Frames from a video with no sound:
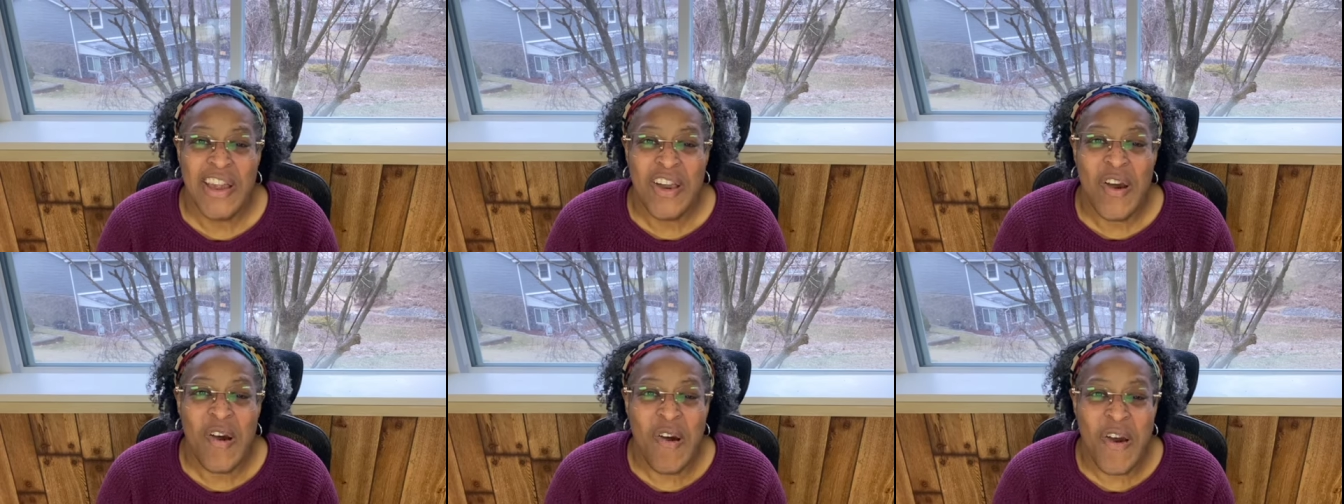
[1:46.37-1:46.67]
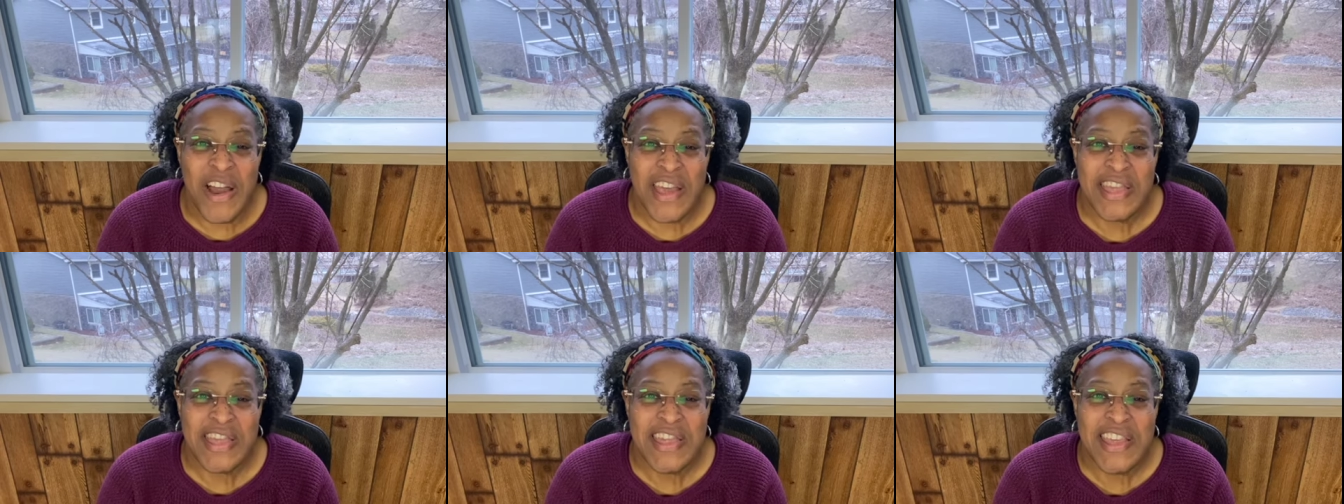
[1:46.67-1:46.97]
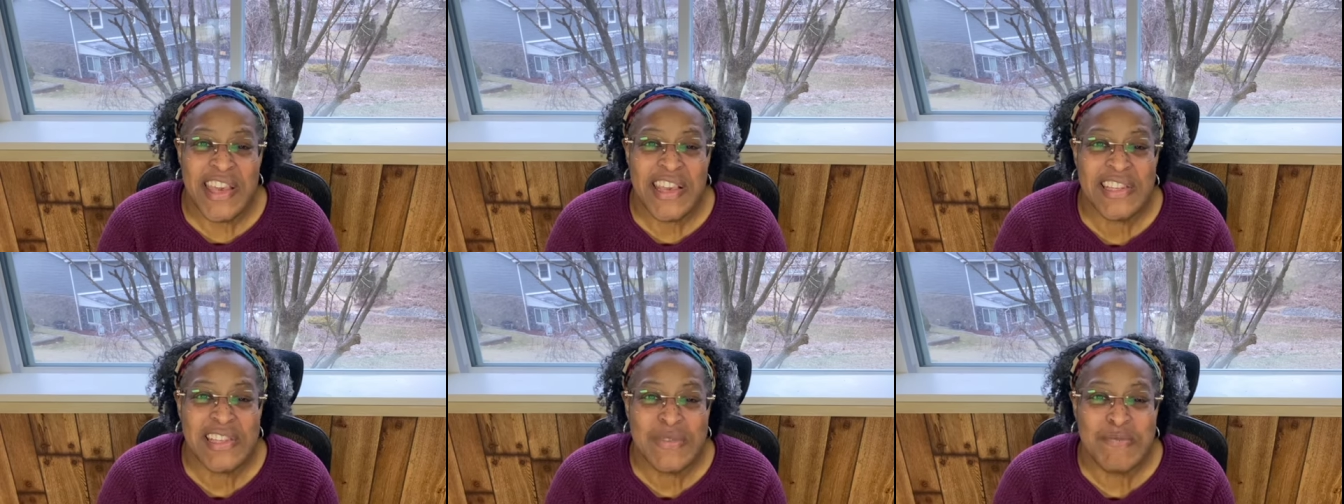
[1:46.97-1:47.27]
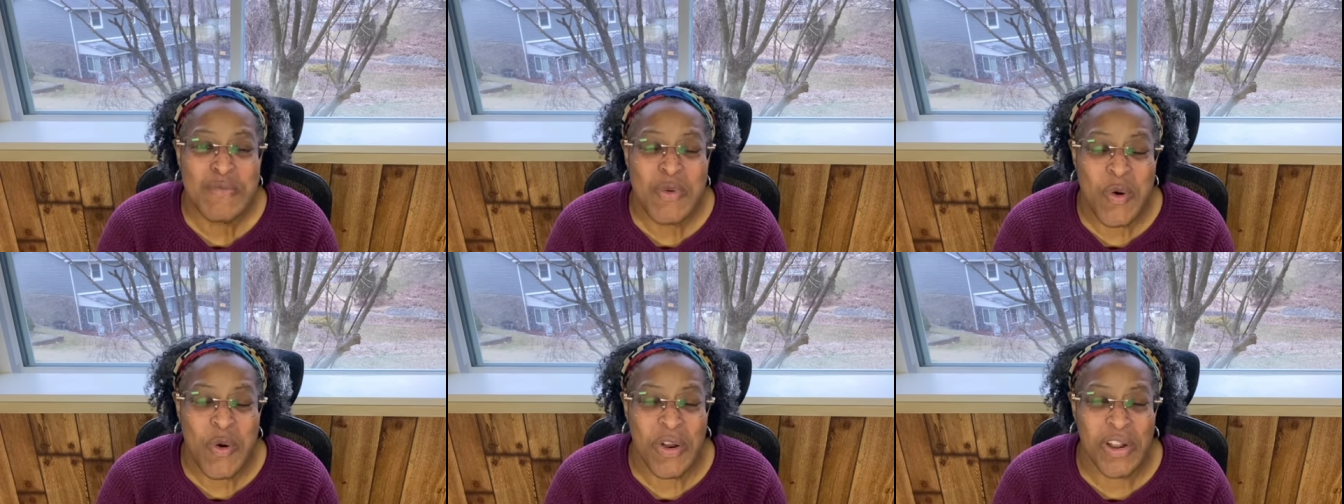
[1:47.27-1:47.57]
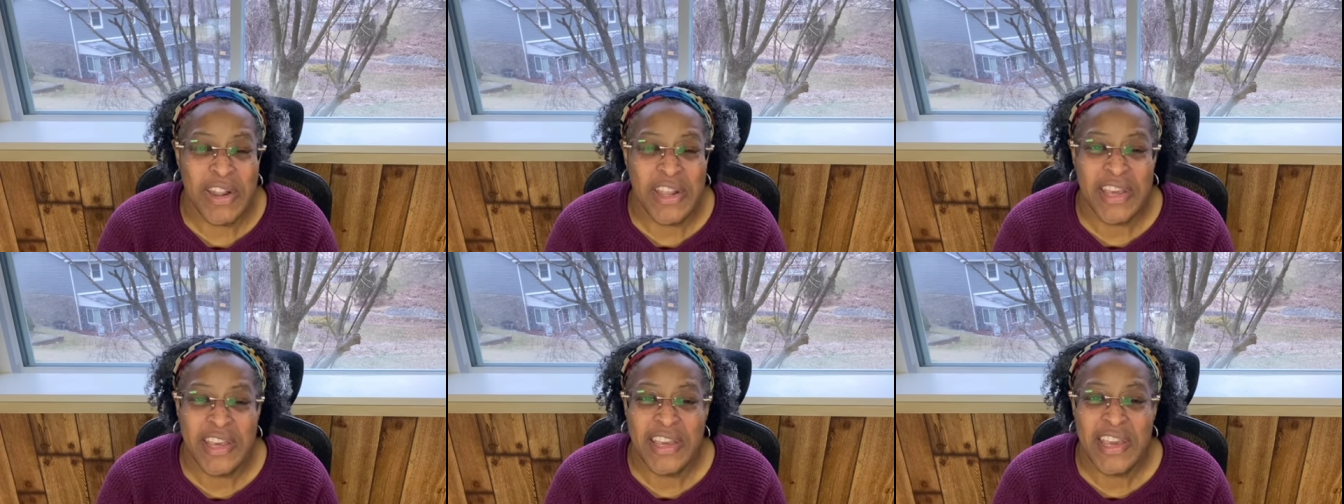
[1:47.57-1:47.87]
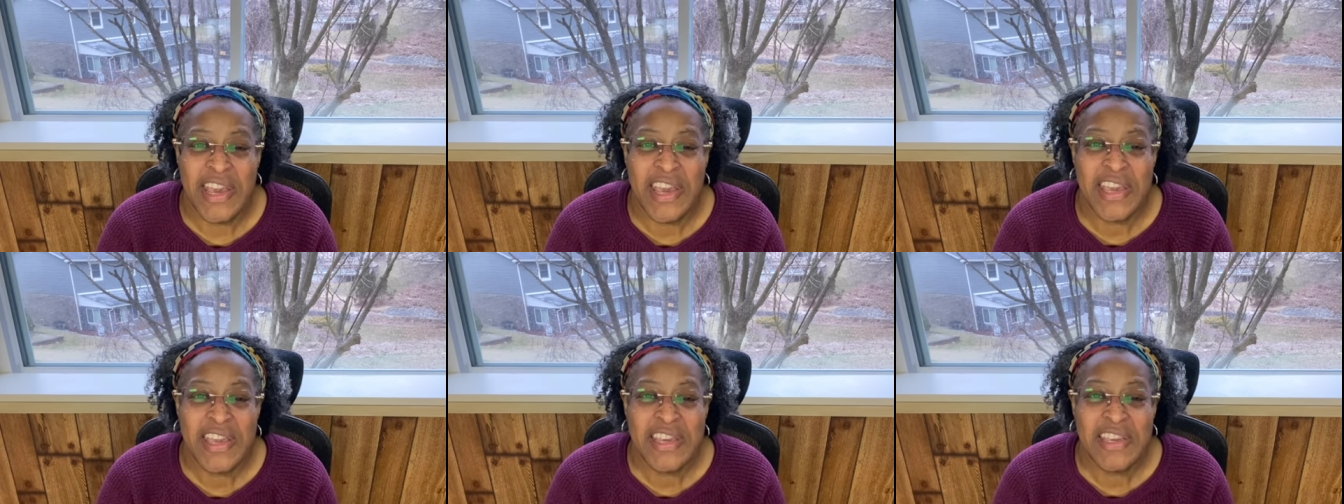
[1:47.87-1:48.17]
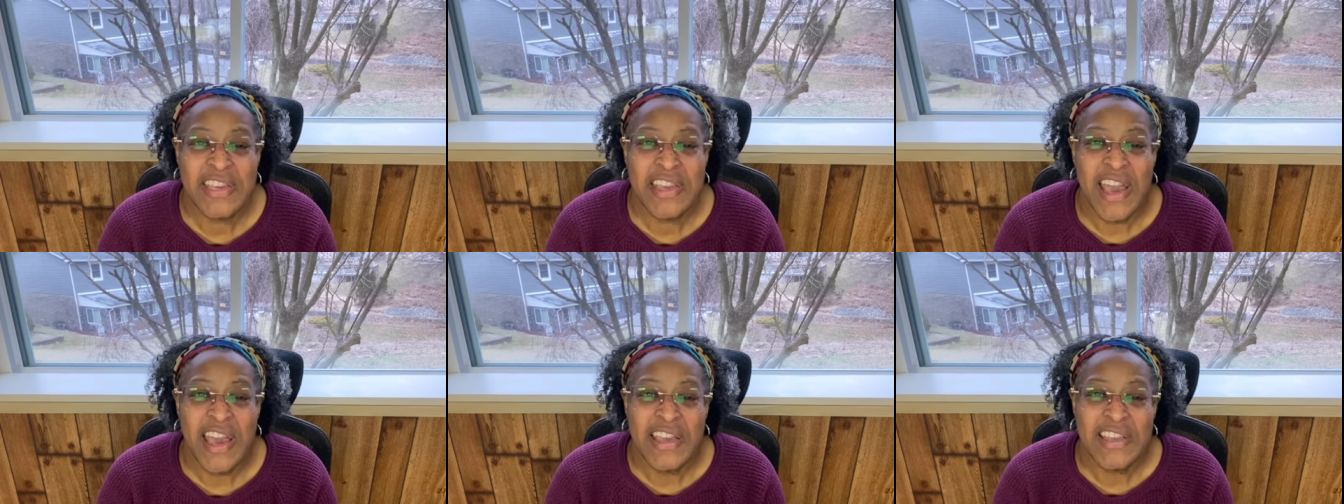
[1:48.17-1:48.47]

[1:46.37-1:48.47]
on this morning, he